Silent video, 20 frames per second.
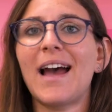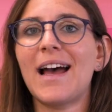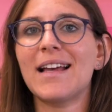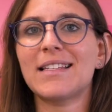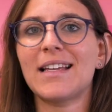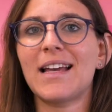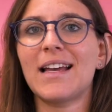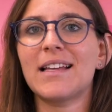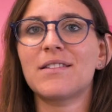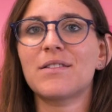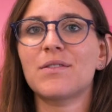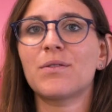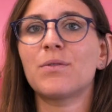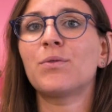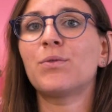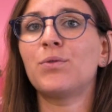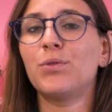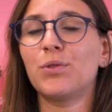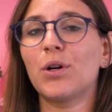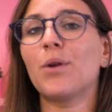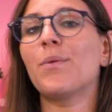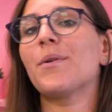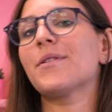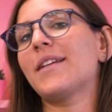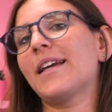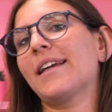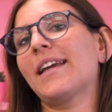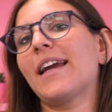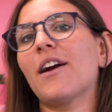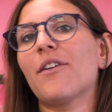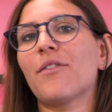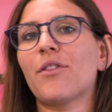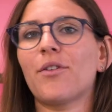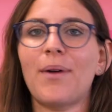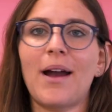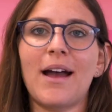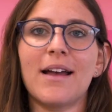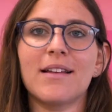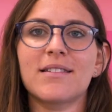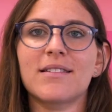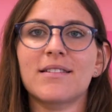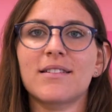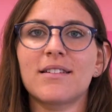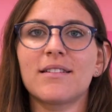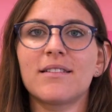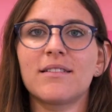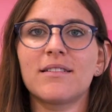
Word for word: the assets, Google will take care of the rest.